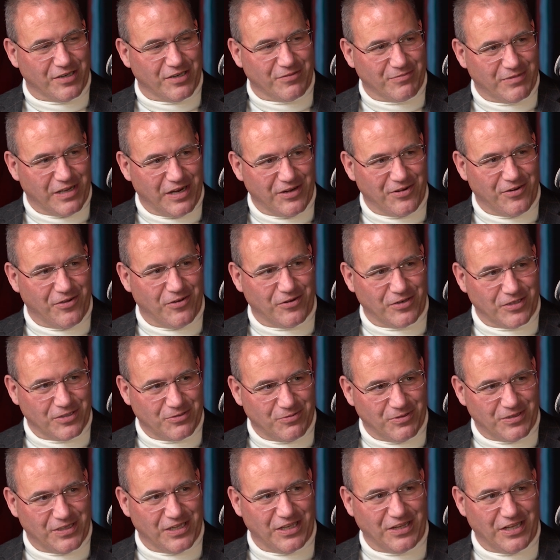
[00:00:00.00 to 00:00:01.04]
of them got
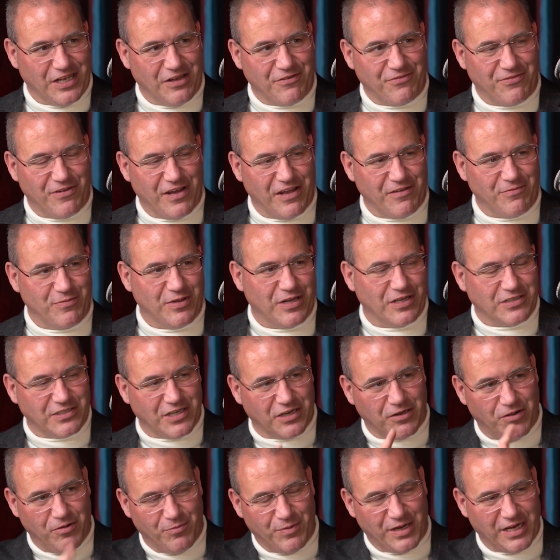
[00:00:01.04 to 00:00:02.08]
noticed within that 5 minutes.
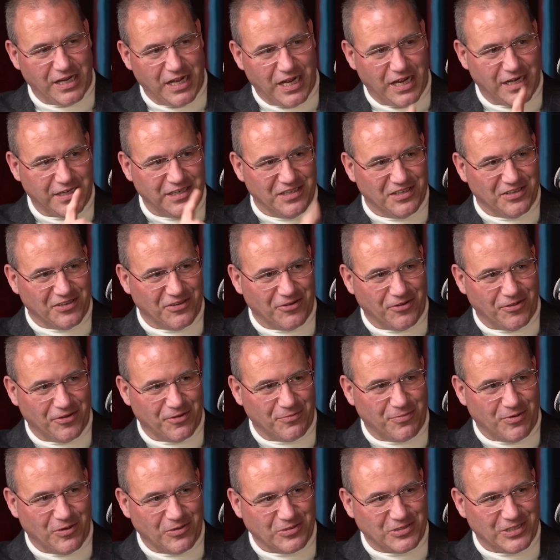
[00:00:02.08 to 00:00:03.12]
Like, oh, my God, you're
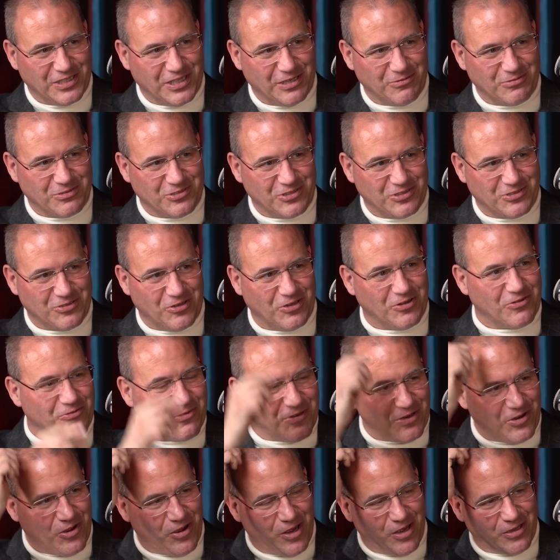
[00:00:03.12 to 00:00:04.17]
the person that was just on the
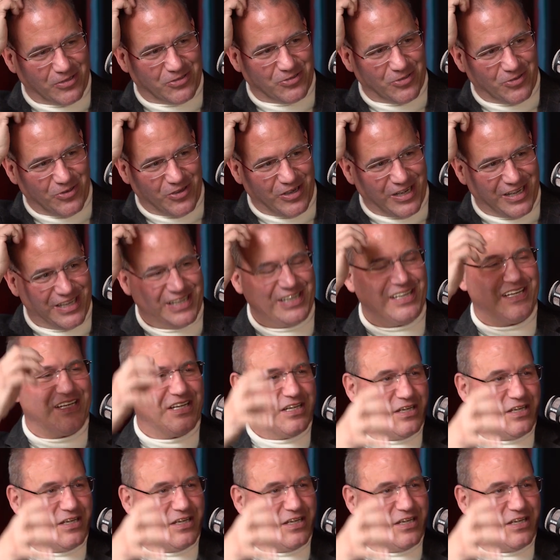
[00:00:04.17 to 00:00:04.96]
VR tour.